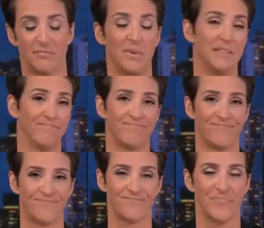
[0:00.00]
But
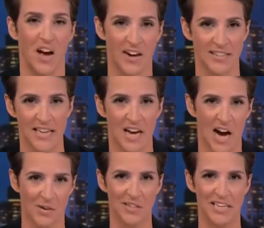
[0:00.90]
honestly,
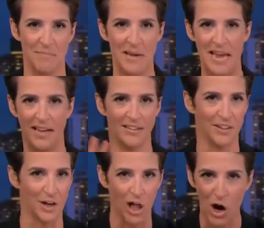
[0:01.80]
Congress can be
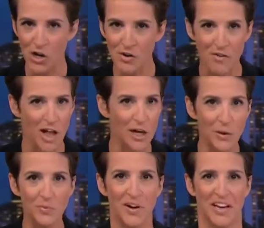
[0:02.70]
a little hard to
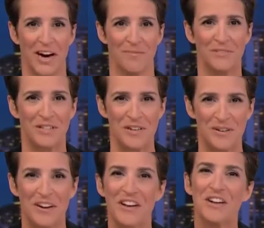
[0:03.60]
follow when it comes
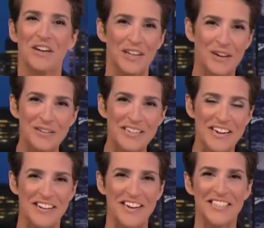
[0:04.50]
to closed
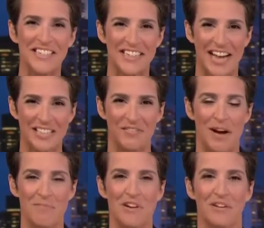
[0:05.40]
hearings and
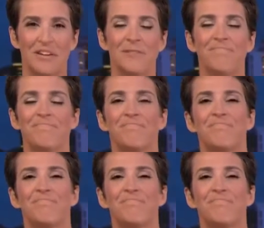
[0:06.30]
classified material.